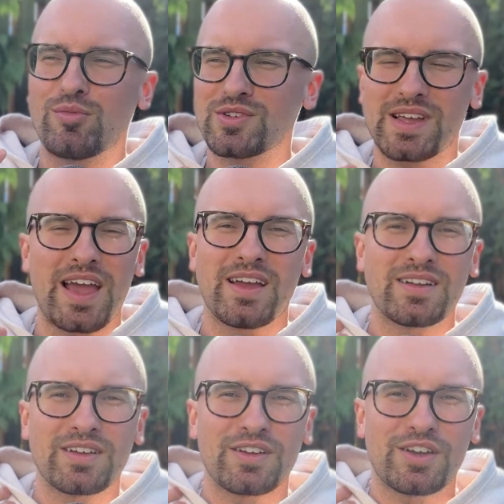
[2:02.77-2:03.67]
almost
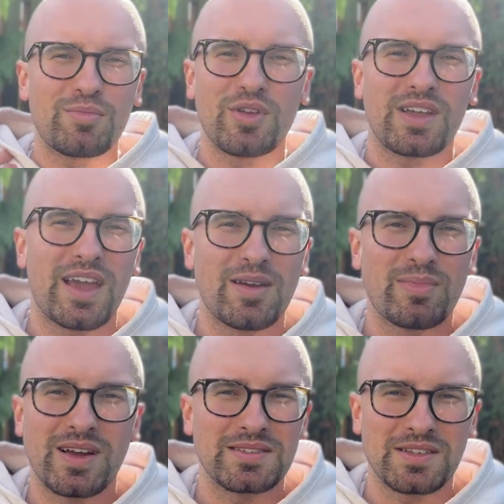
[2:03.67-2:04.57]
can't communicate
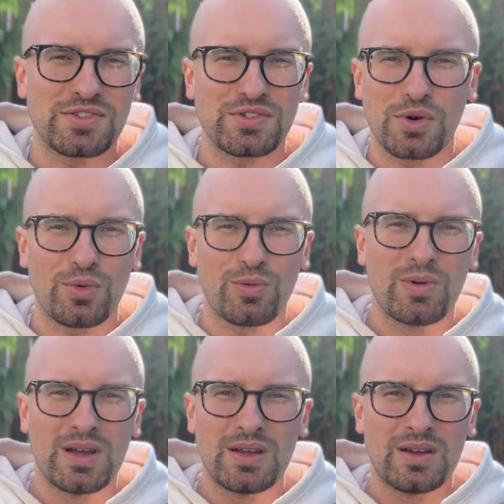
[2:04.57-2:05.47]
because it's so
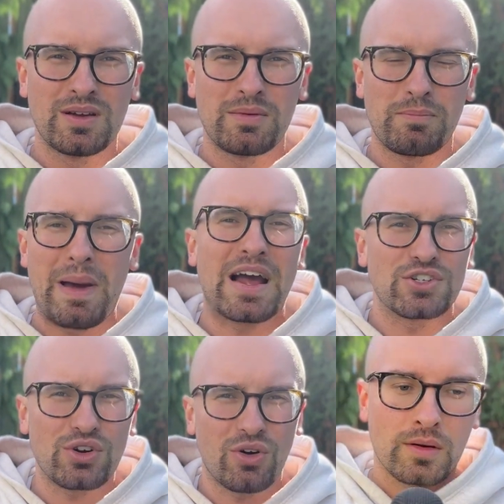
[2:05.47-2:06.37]

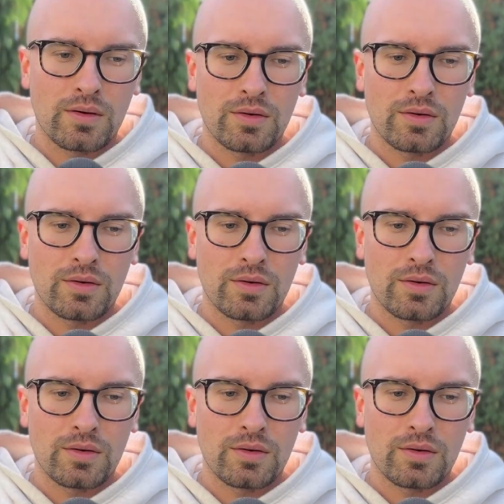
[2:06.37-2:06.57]
magical.